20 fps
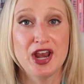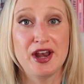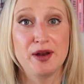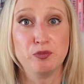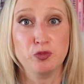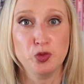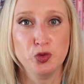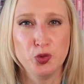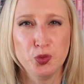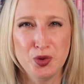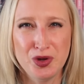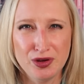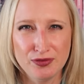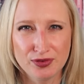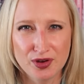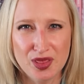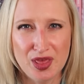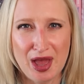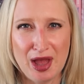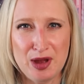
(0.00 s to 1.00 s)
and I'm rooting
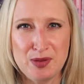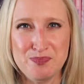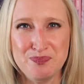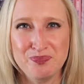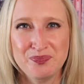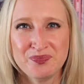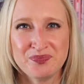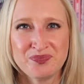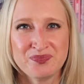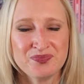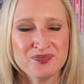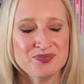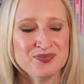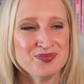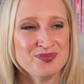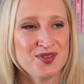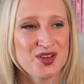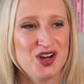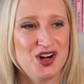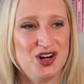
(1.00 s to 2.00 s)
for them
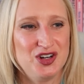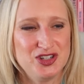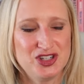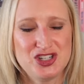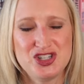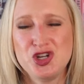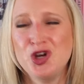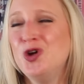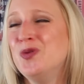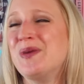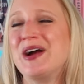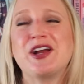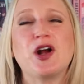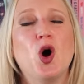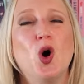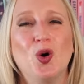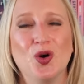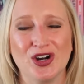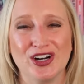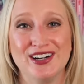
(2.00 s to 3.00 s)
to my
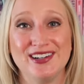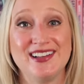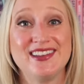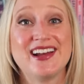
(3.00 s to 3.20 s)
core.